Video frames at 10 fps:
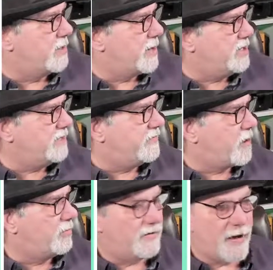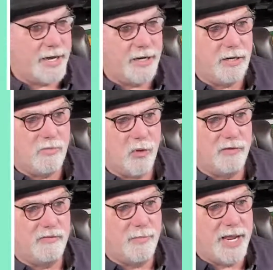By default, provided more
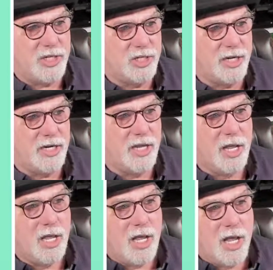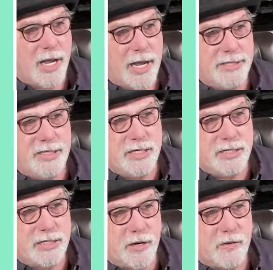information. I
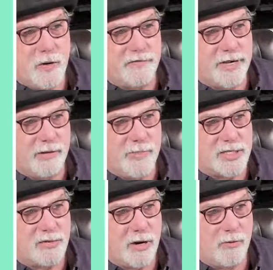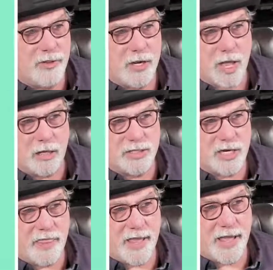don't know if I can mess around with the colors
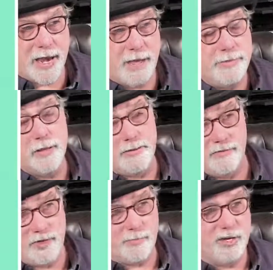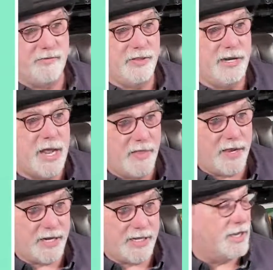on that. I give it the benefit of the doubt
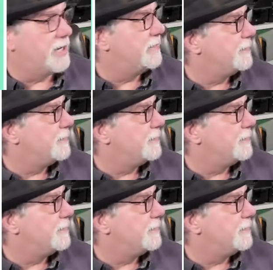that I can.